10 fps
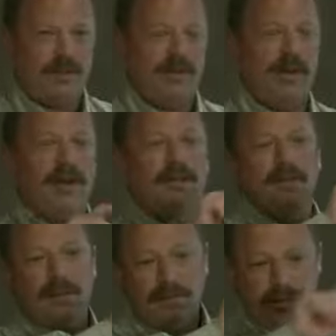block,
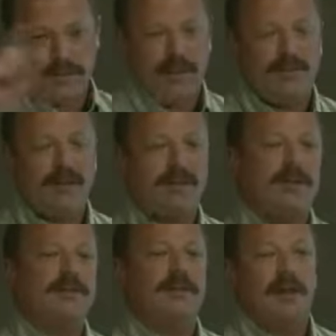put the name
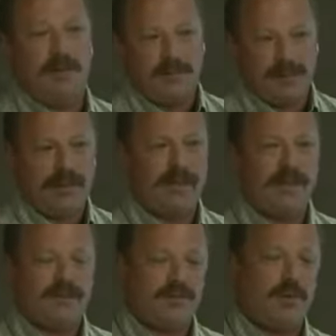across the top, put the
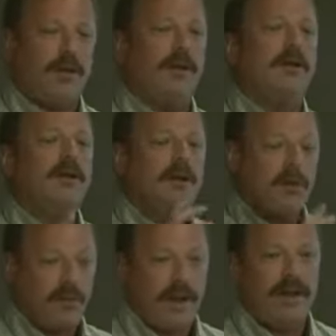date that's printed,
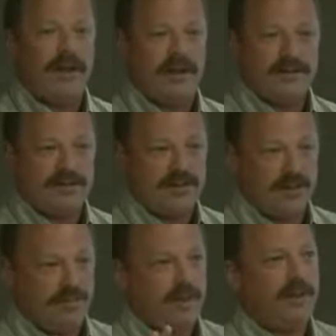write it out as a
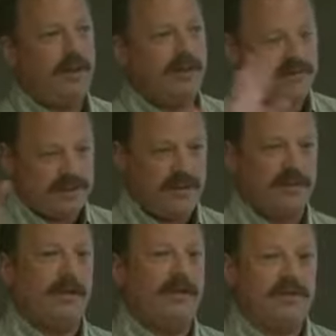GeoPDF, and stick
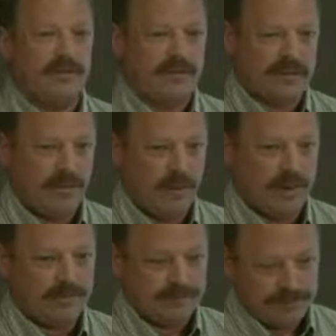it on a server somewhere.
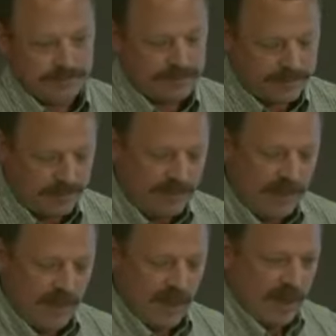
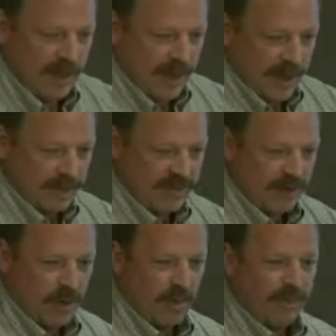And
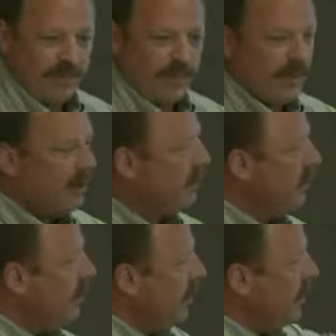so
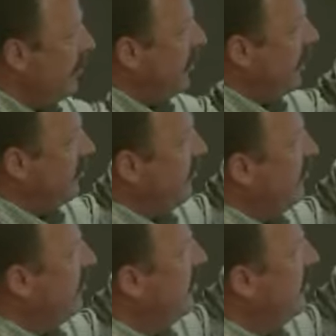looking at this,